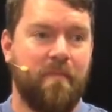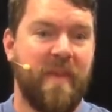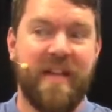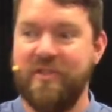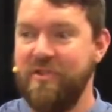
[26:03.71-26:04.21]

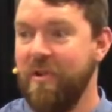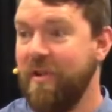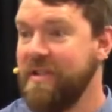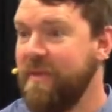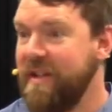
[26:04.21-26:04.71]
As
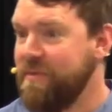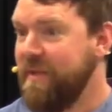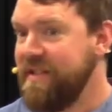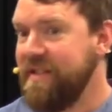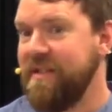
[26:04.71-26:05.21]
sure as when it's
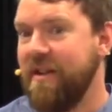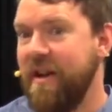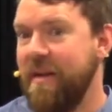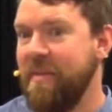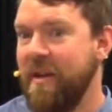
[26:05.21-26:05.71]
winter
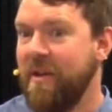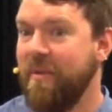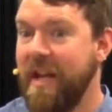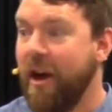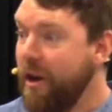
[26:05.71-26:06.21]
time,
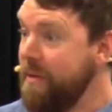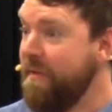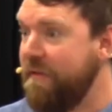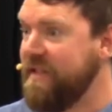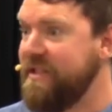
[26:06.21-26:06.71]
we hope
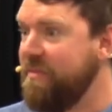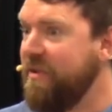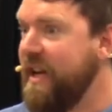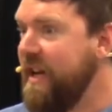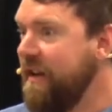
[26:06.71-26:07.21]
for
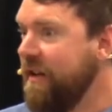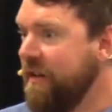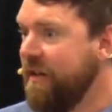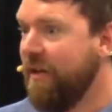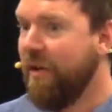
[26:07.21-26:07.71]
spring,
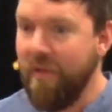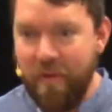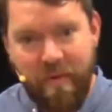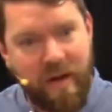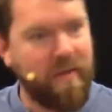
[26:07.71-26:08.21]
all the
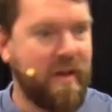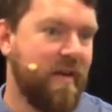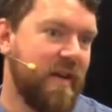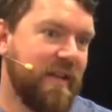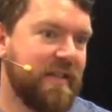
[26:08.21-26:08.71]
while
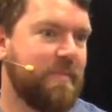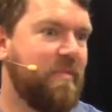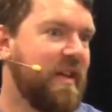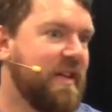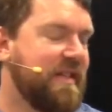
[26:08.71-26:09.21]
knowing that
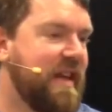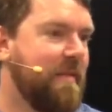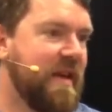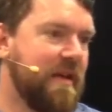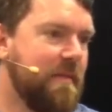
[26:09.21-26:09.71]
spring is
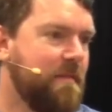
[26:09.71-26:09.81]
coming.